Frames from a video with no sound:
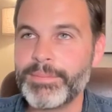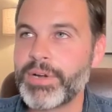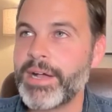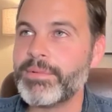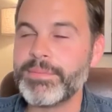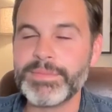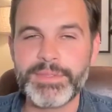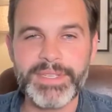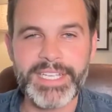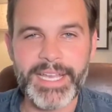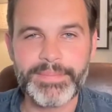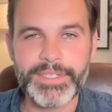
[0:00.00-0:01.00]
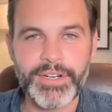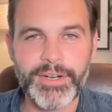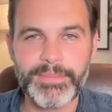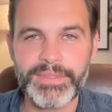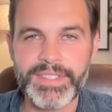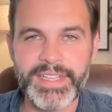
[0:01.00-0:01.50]
problems to be kept at
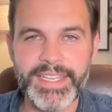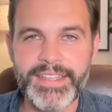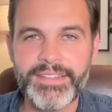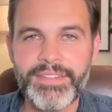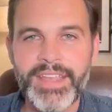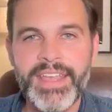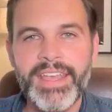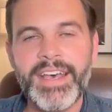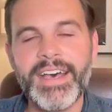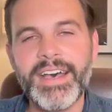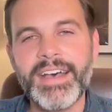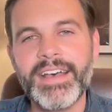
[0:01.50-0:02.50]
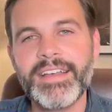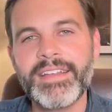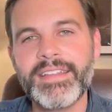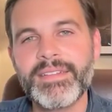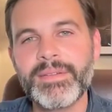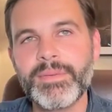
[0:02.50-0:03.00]
arm's length.
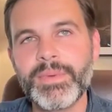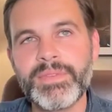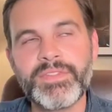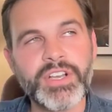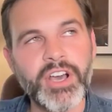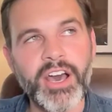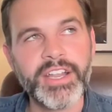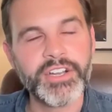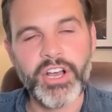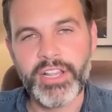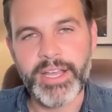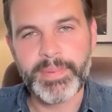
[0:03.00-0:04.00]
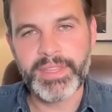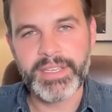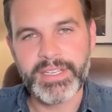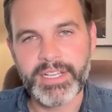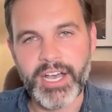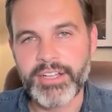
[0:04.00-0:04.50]
We've caught it all up in
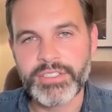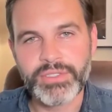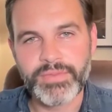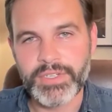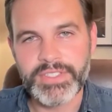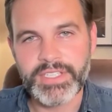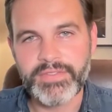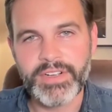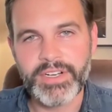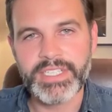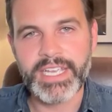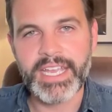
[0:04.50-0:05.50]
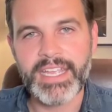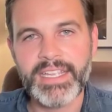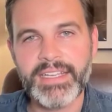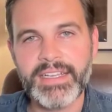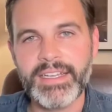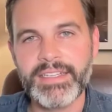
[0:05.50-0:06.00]
the controversy of our
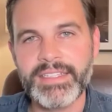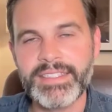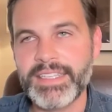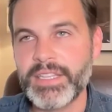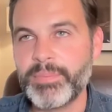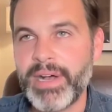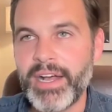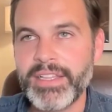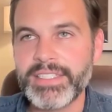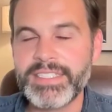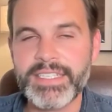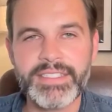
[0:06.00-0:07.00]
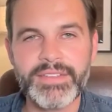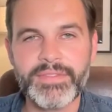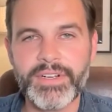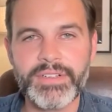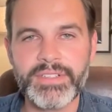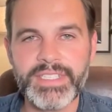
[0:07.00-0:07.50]
day. It's in the politics of
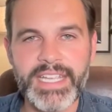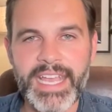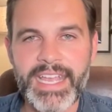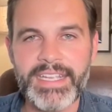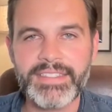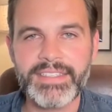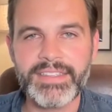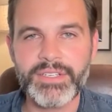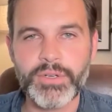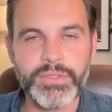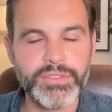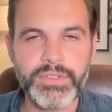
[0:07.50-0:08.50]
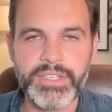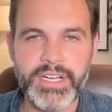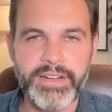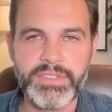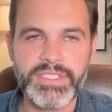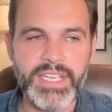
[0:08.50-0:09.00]
our day. It's in the cultural
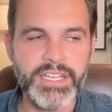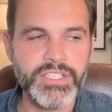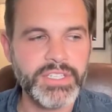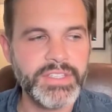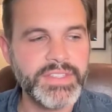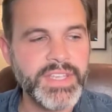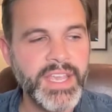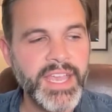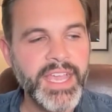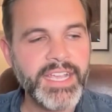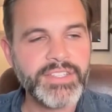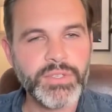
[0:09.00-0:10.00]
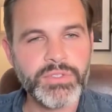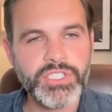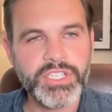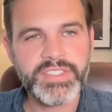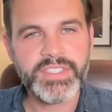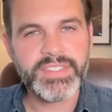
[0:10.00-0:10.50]
conversations. And so
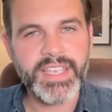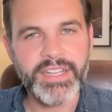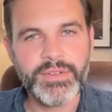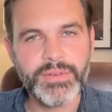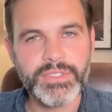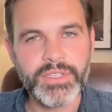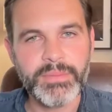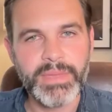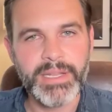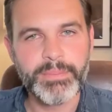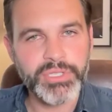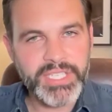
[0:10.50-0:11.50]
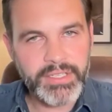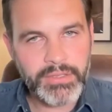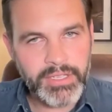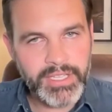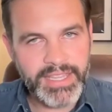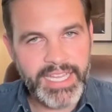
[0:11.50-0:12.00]
just to say to the men,
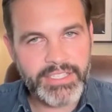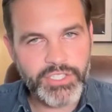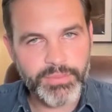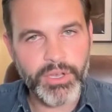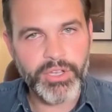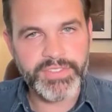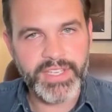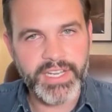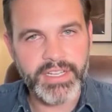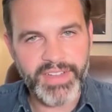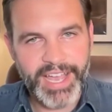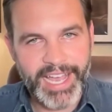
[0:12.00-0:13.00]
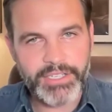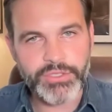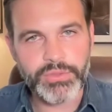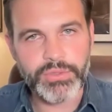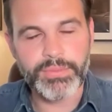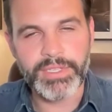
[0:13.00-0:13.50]
particularly in that small setting of
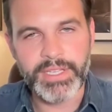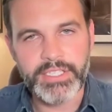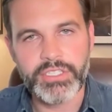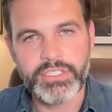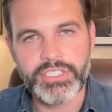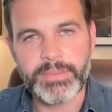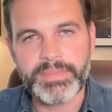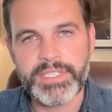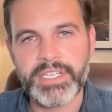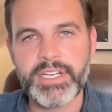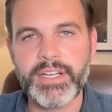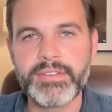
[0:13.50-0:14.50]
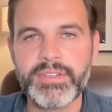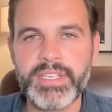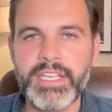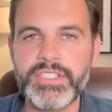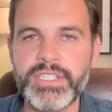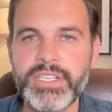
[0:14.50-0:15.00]
actual relationships in a
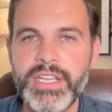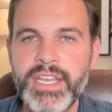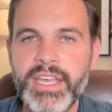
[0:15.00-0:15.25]
congregation,